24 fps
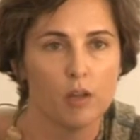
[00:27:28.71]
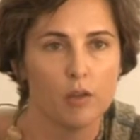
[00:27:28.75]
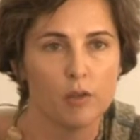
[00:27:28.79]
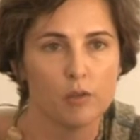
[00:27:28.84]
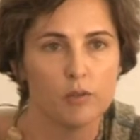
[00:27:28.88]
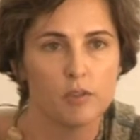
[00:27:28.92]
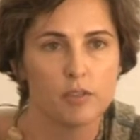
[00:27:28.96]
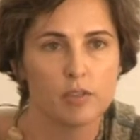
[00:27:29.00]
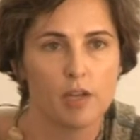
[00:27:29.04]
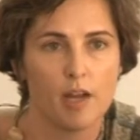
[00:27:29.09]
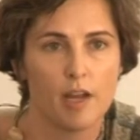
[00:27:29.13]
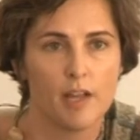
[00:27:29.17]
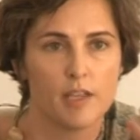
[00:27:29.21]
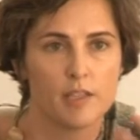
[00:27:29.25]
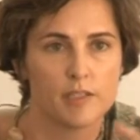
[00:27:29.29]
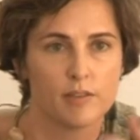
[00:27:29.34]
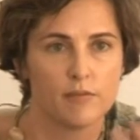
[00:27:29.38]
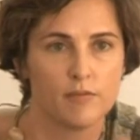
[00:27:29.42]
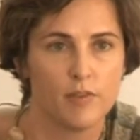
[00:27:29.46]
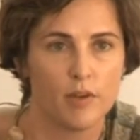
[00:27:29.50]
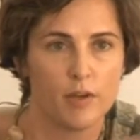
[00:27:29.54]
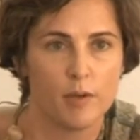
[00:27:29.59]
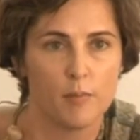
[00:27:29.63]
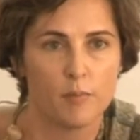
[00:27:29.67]
Those kinds
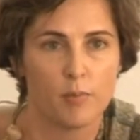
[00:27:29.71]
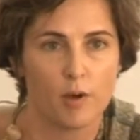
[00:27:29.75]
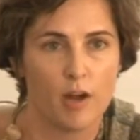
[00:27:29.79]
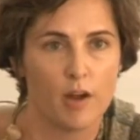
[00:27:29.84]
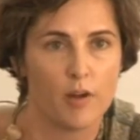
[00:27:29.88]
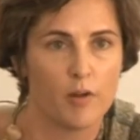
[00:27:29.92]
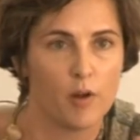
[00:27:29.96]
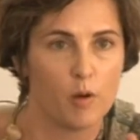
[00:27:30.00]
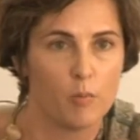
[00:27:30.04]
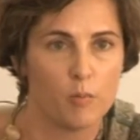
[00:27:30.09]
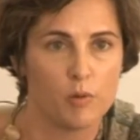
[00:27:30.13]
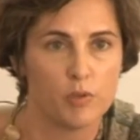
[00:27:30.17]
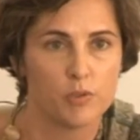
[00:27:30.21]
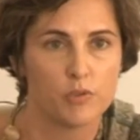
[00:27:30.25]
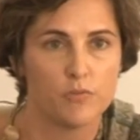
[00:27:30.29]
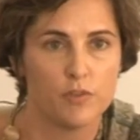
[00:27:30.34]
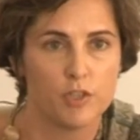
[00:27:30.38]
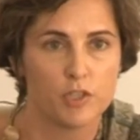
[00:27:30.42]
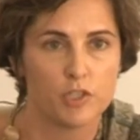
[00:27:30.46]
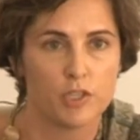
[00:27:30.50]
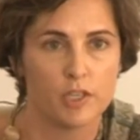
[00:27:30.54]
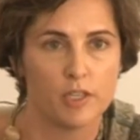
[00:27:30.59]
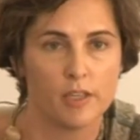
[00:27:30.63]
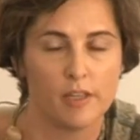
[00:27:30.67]
of very broad, almost
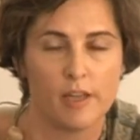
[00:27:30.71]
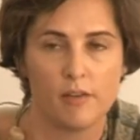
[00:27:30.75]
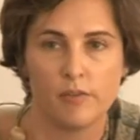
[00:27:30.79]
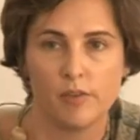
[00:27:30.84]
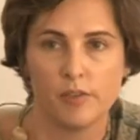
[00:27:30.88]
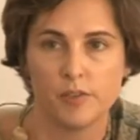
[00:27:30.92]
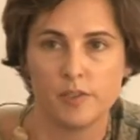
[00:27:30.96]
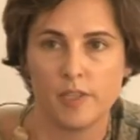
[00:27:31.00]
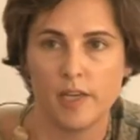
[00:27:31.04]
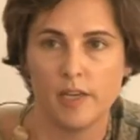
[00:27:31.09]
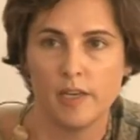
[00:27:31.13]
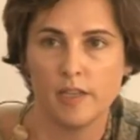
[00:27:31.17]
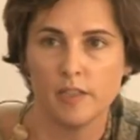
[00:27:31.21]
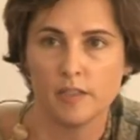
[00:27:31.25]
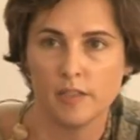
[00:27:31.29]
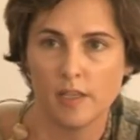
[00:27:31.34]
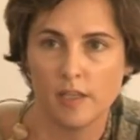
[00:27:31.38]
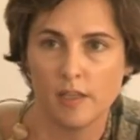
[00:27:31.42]
vision level settings.